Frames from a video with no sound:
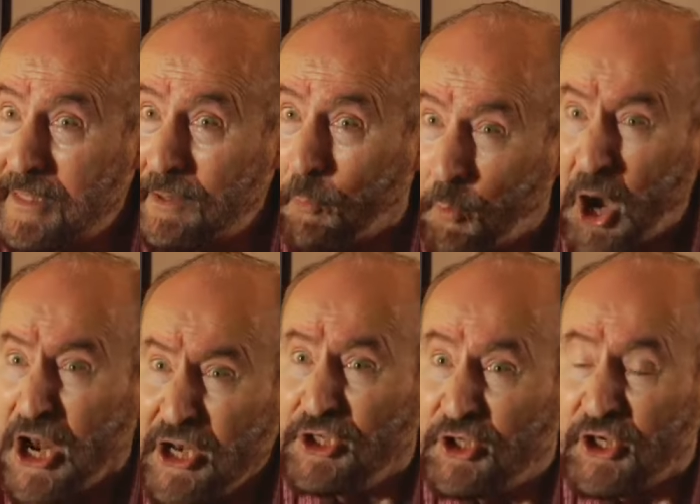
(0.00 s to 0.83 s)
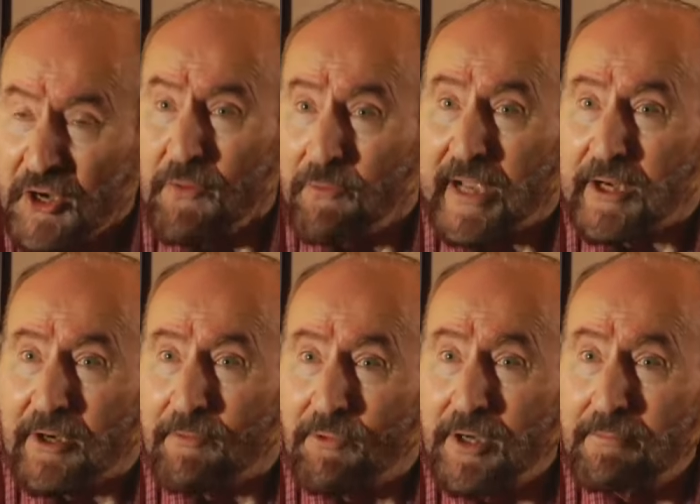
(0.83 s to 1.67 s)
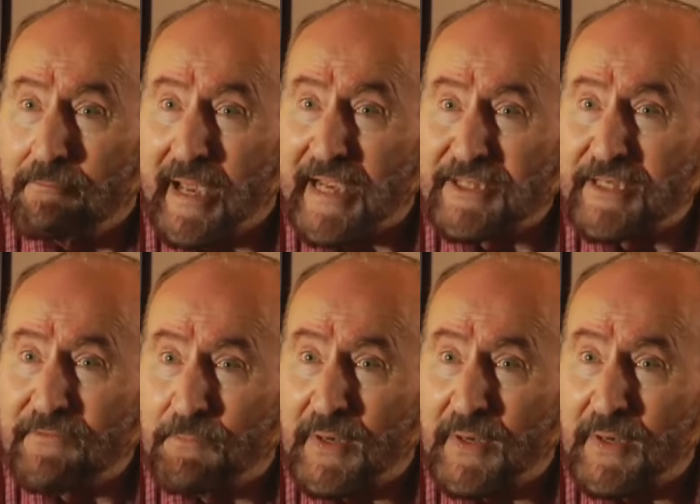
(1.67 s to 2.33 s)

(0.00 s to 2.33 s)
One generator, one massive